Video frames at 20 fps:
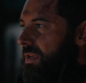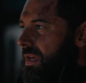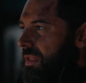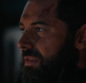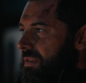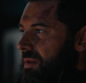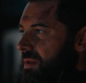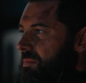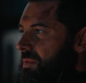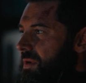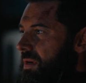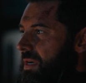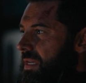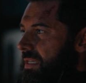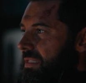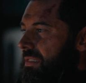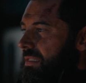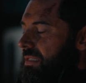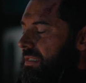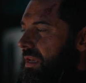Death Star.
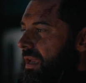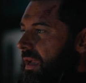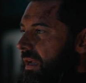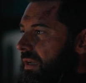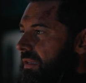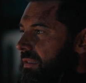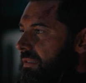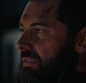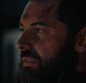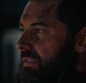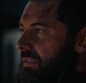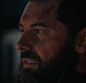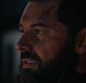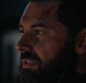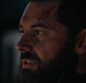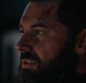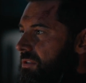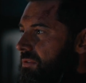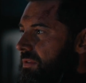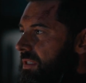
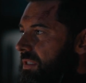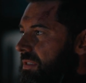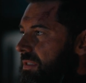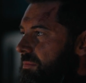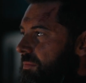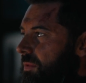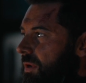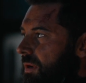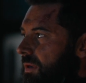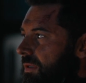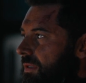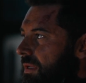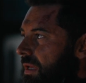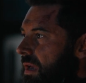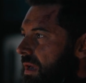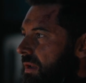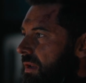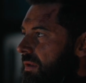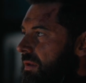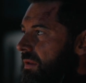The biggest problem
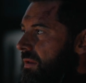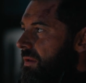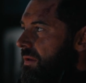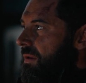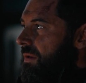here comes